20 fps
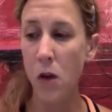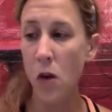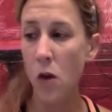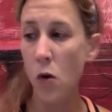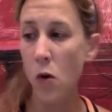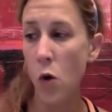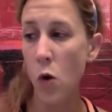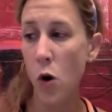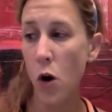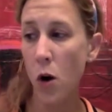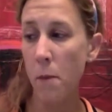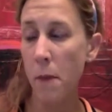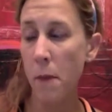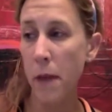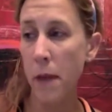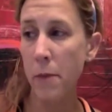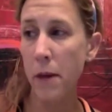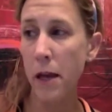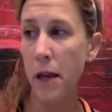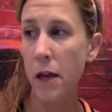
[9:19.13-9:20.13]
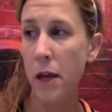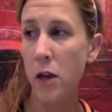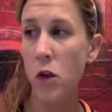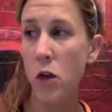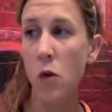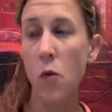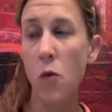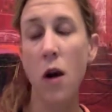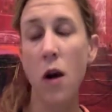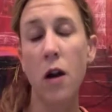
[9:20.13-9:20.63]
Or maybe you
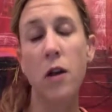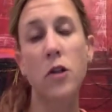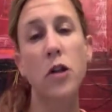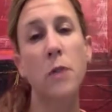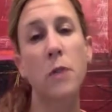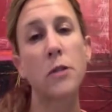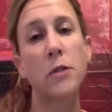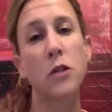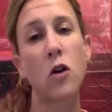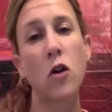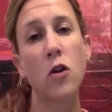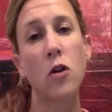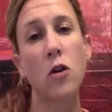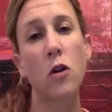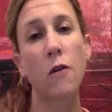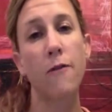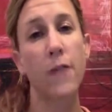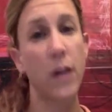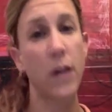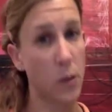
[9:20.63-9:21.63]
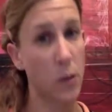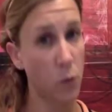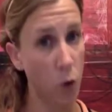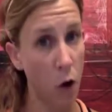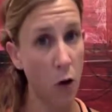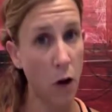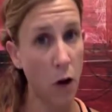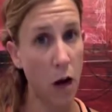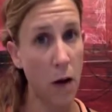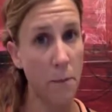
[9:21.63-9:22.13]
want to jumpstart your fitness
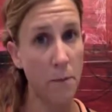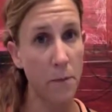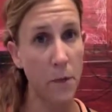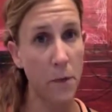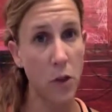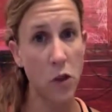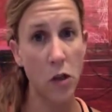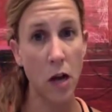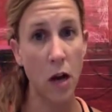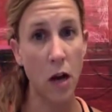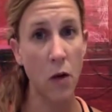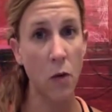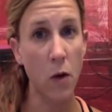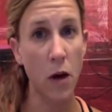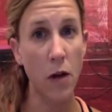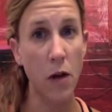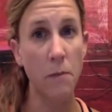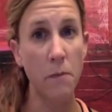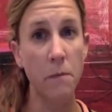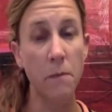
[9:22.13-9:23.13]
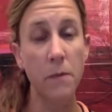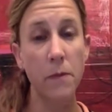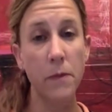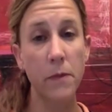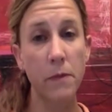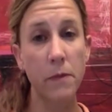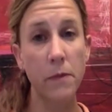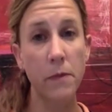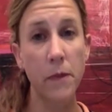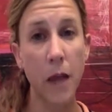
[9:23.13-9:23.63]
program and just kind of want to
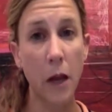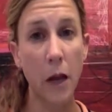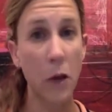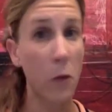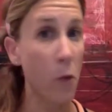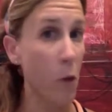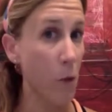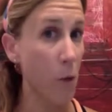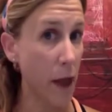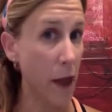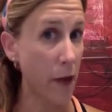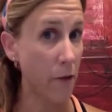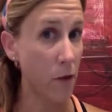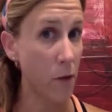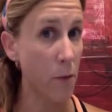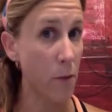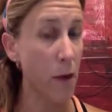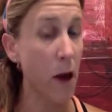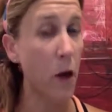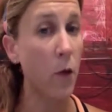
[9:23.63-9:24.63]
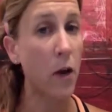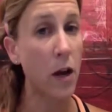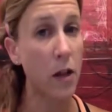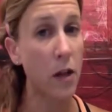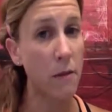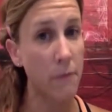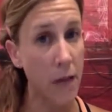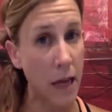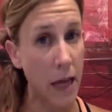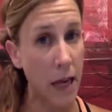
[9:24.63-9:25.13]
get a little more bang for your buck right at the
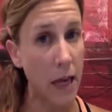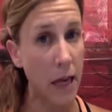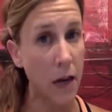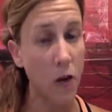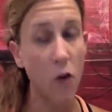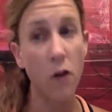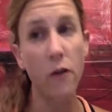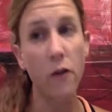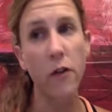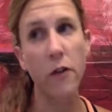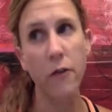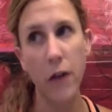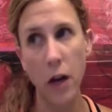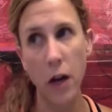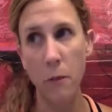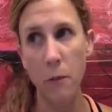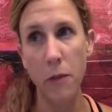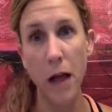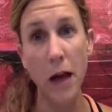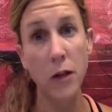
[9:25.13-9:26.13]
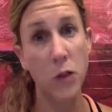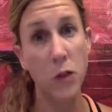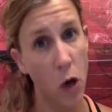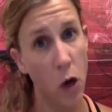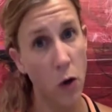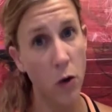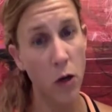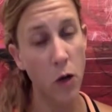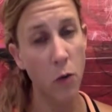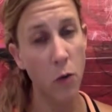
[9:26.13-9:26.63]
beginning, or you've hit a
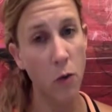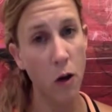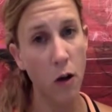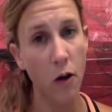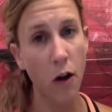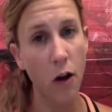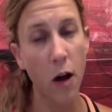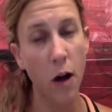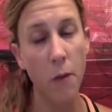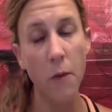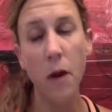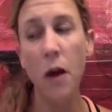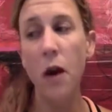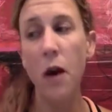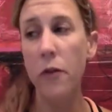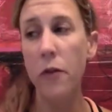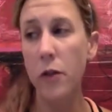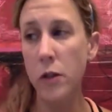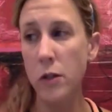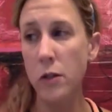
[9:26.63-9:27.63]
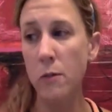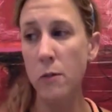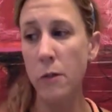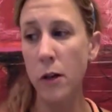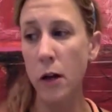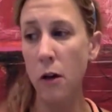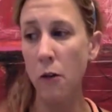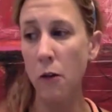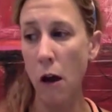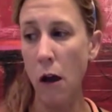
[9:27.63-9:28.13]
plateau in your program. This would be
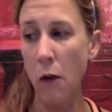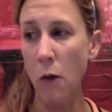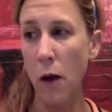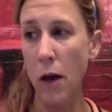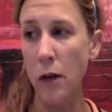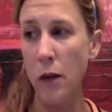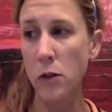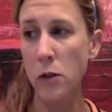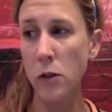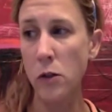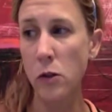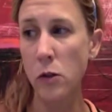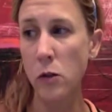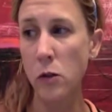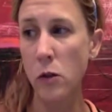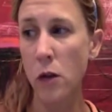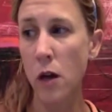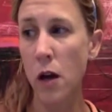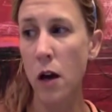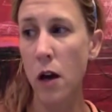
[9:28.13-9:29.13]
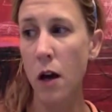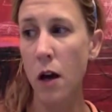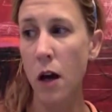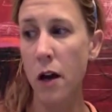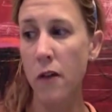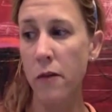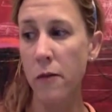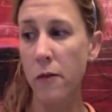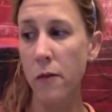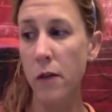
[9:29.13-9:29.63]
a great way to
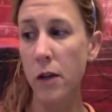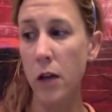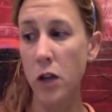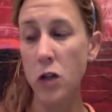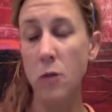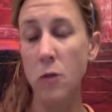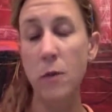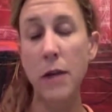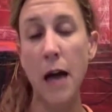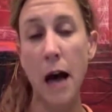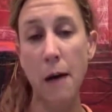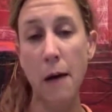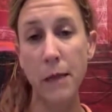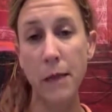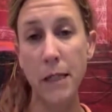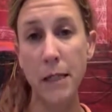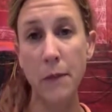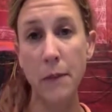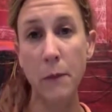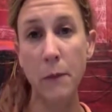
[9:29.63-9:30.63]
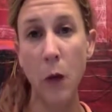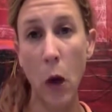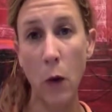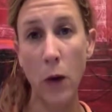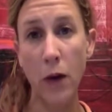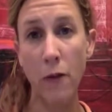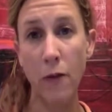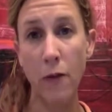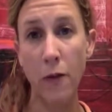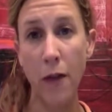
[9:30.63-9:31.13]
kind of get your metabolism
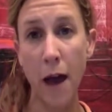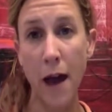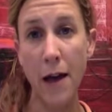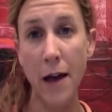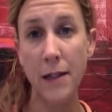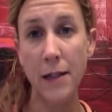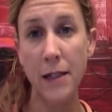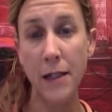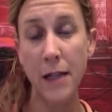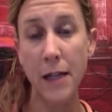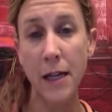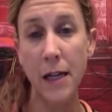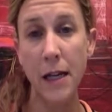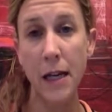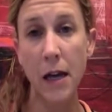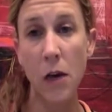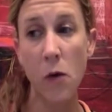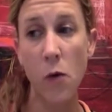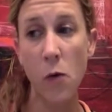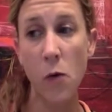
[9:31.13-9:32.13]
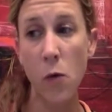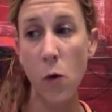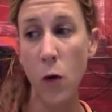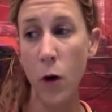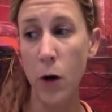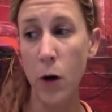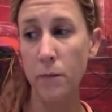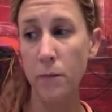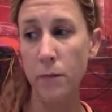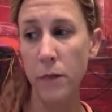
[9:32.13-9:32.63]
going for that.
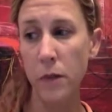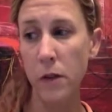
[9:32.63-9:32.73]
Or,